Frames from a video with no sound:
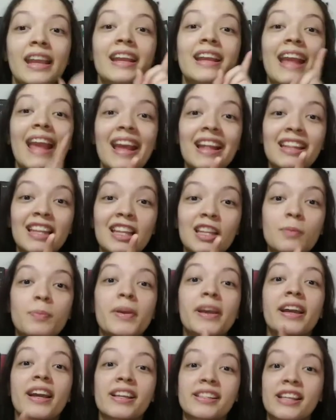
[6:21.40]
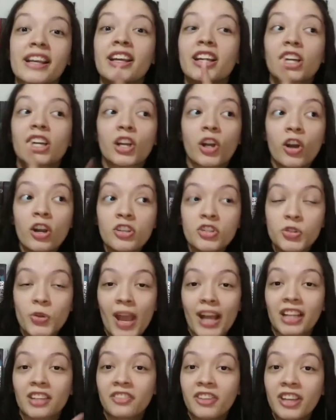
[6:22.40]
It ended because her
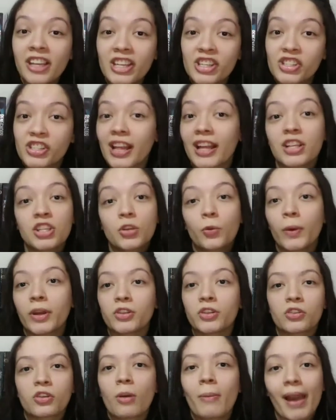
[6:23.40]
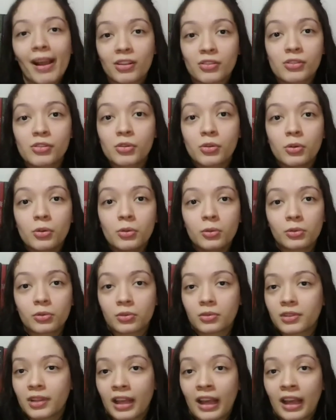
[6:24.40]
contract finished and she wanted to go back to school.